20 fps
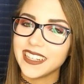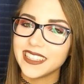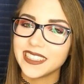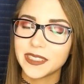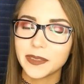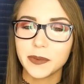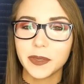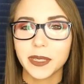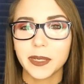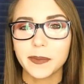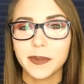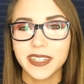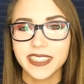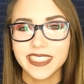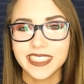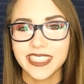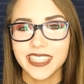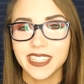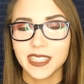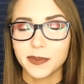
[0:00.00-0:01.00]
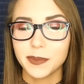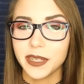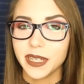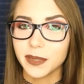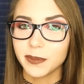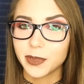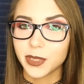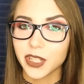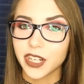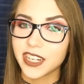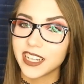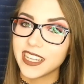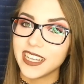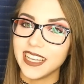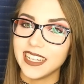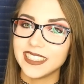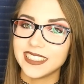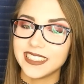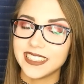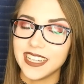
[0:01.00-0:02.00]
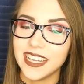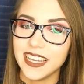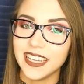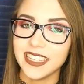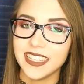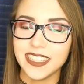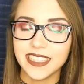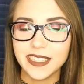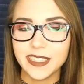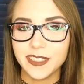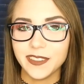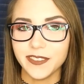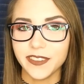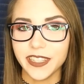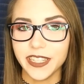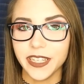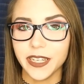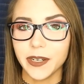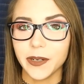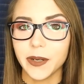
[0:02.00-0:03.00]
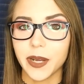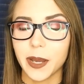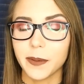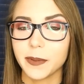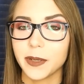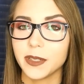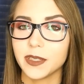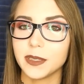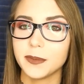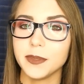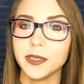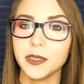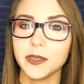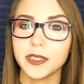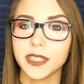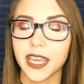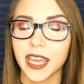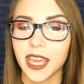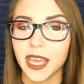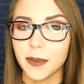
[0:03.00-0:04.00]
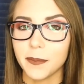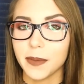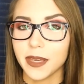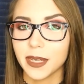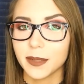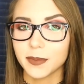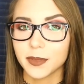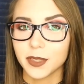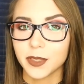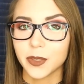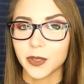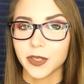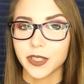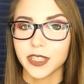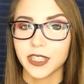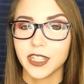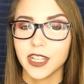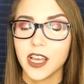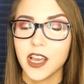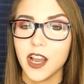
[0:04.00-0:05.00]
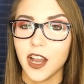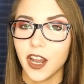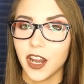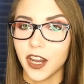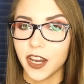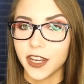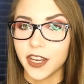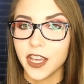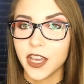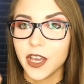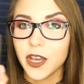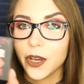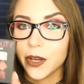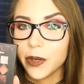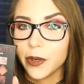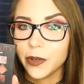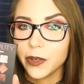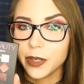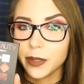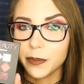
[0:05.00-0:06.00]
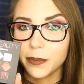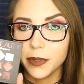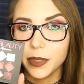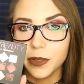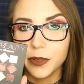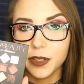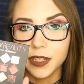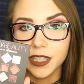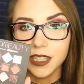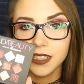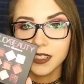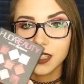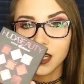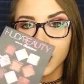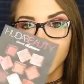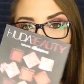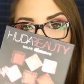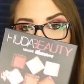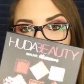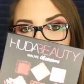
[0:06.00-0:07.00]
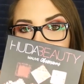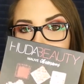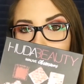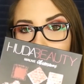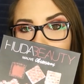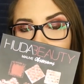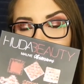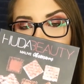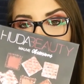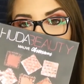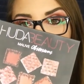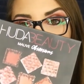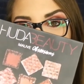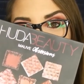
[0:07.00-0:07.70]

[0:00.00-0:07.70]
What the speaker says: Guys, and welcome back to Shannon's Makeup Drawer, and today in this video I'm going to be doing a makeup tutorial on Huda Beauty's Mauve